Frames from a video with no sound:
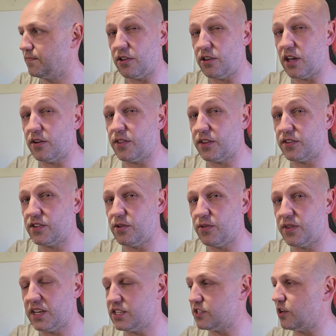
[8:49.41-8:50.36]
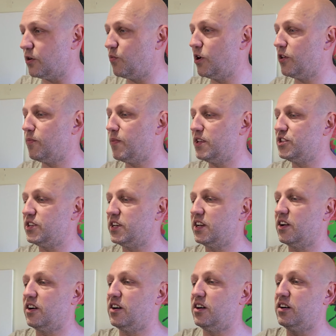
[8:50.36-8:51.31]
The only other two things that are worth
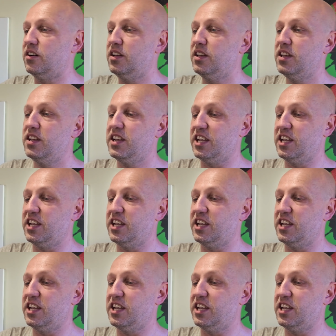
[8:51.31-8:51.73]
mentioning are,